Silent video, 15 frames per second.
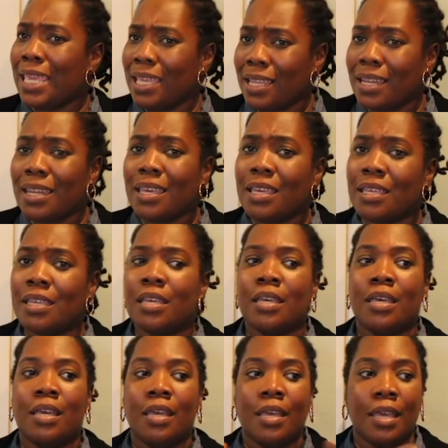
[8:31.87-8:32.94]
in.
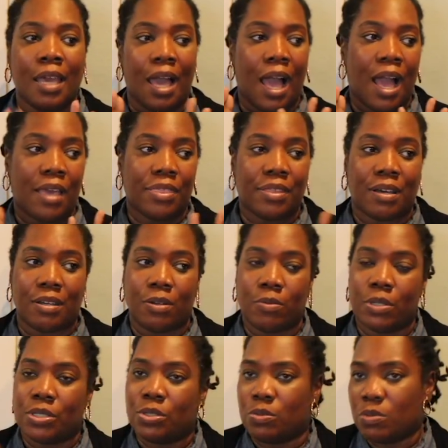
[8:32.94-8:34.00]
I thought it
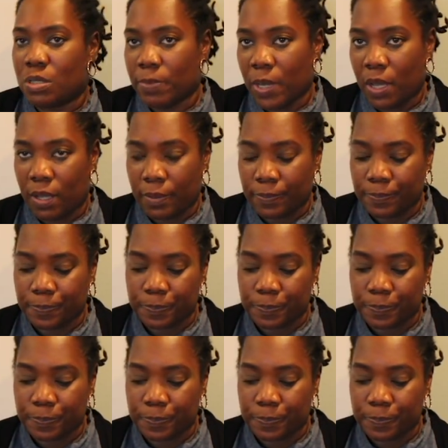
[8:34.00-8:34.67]
was too small.